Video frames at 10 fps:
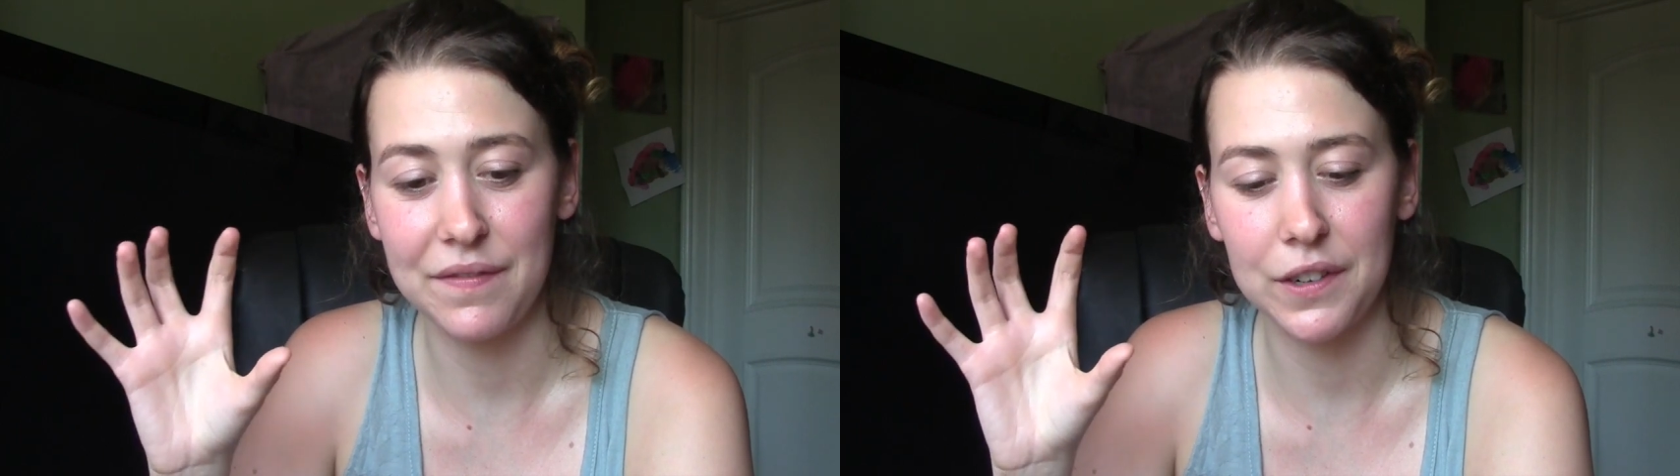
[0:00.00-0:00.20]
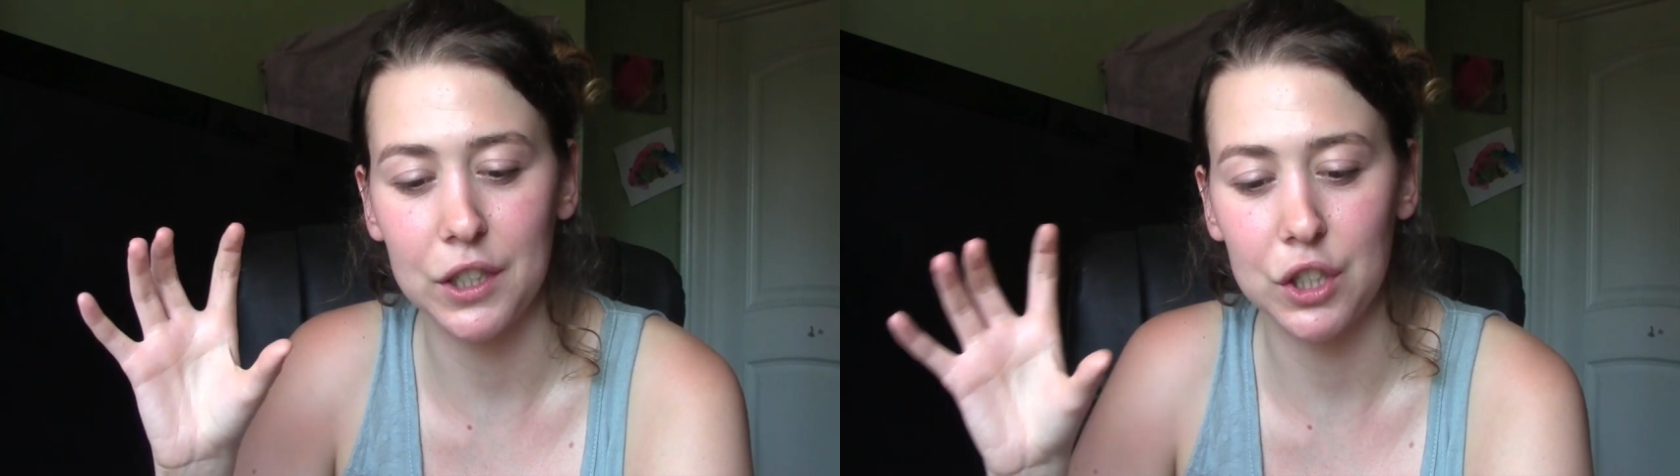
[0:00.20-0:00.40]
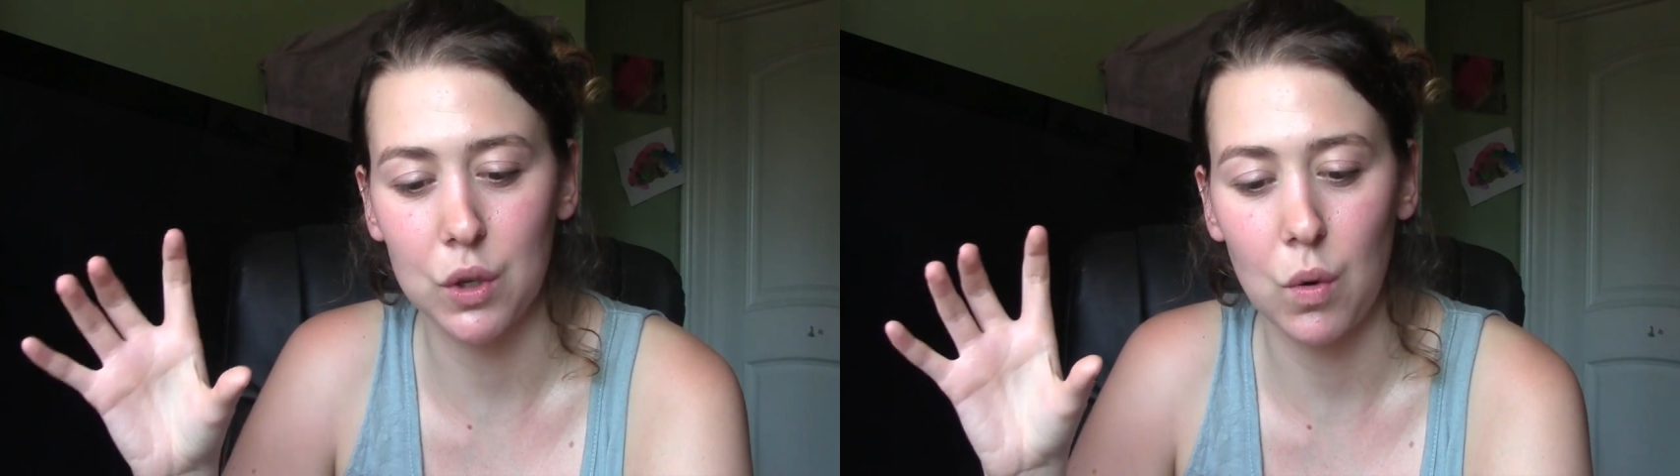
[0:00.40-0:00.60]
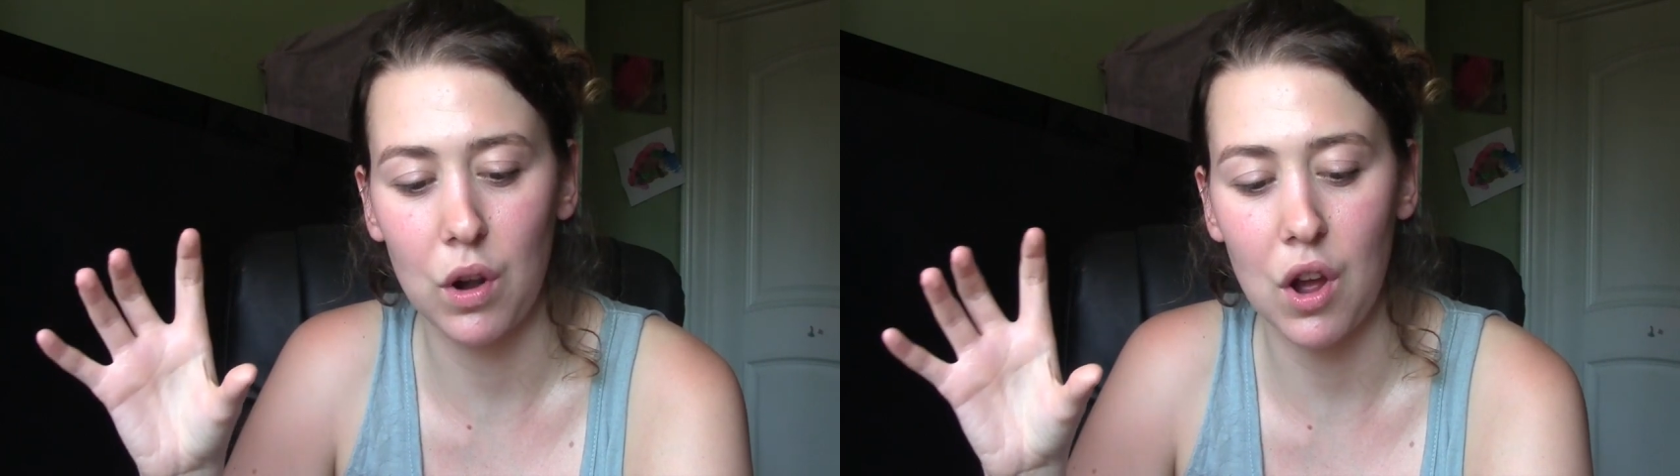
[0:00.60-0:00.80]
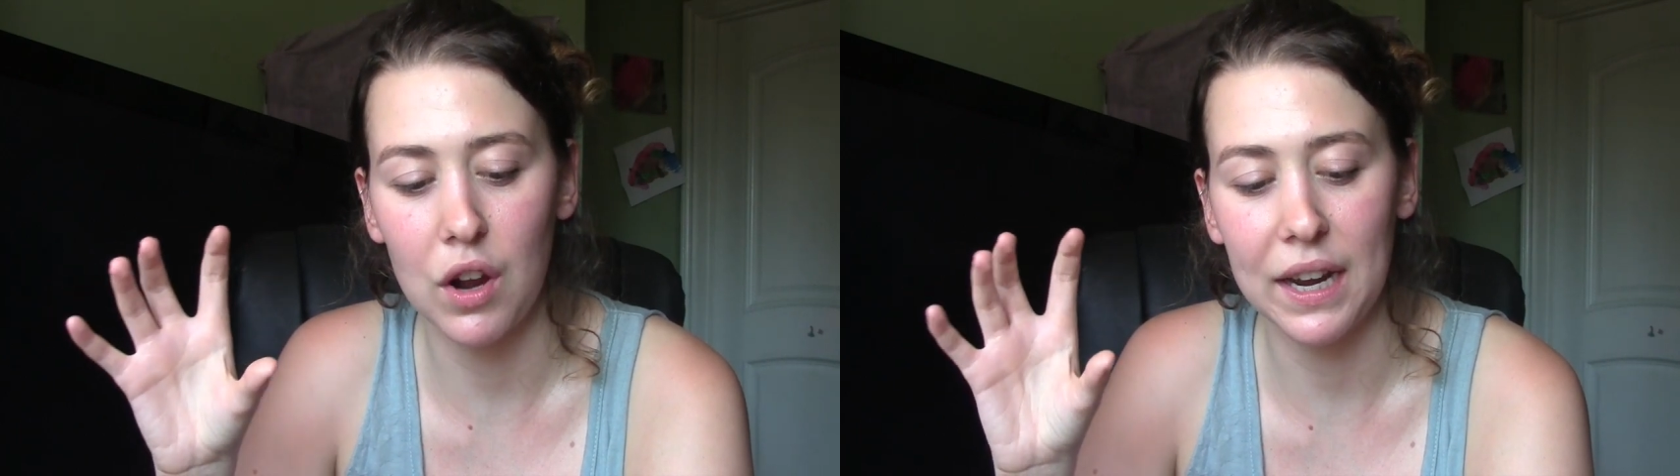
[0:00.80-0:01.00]
for so
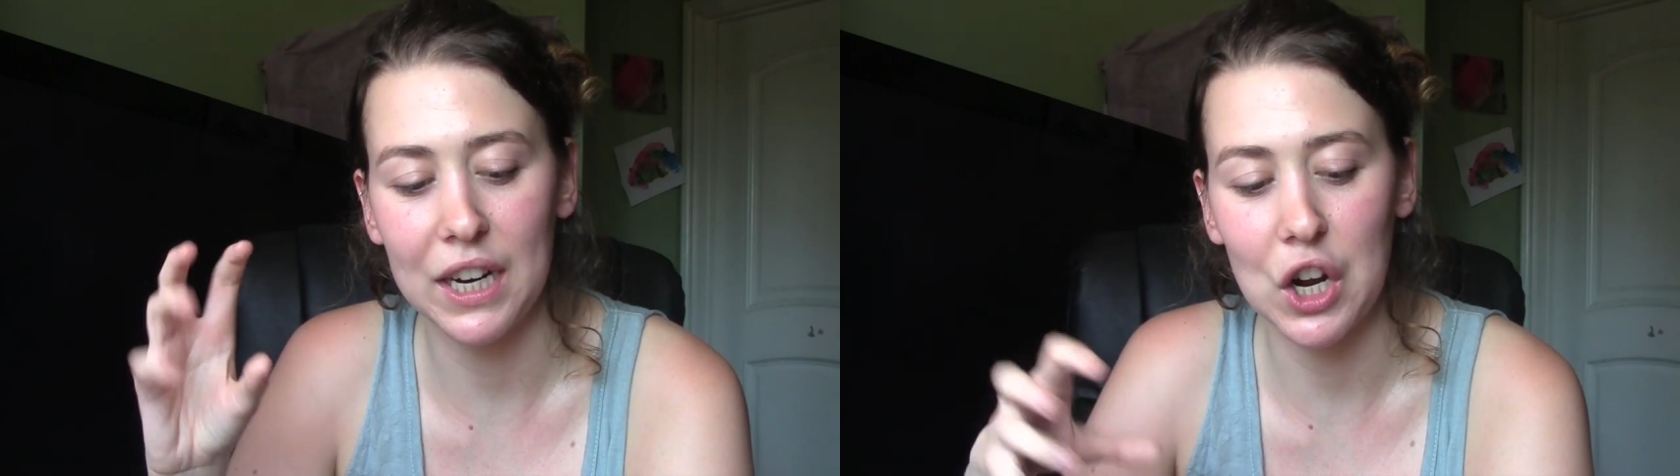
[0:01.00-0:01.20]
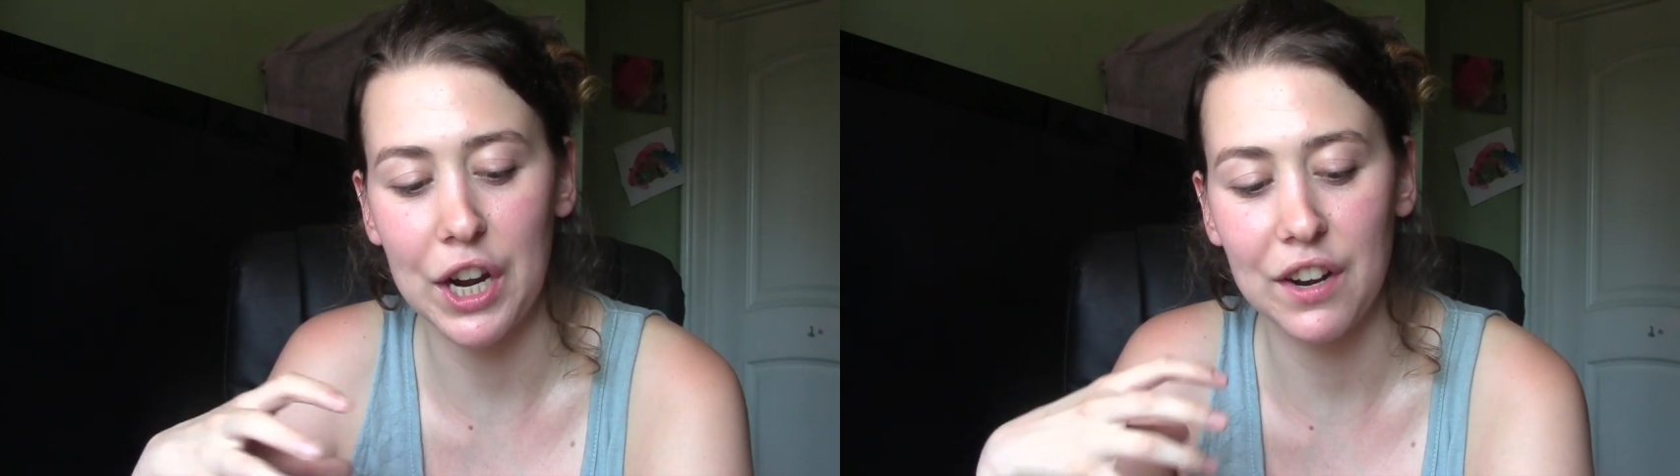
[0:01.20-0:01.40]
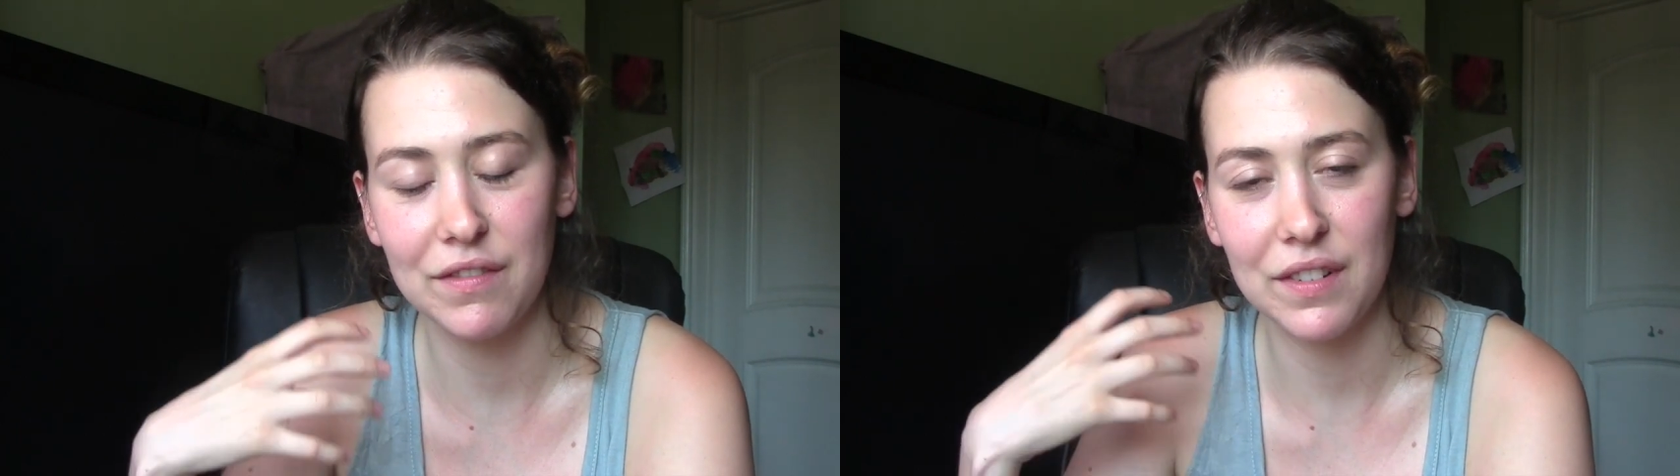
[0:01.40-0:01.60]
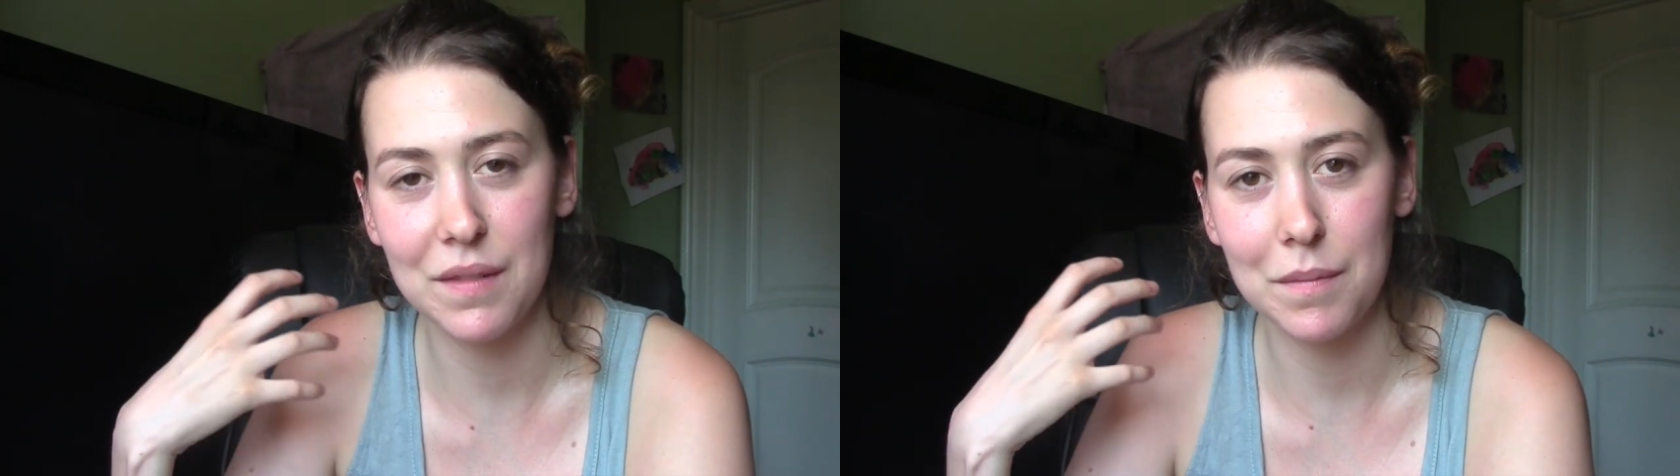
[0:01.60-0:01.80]
long, it kind of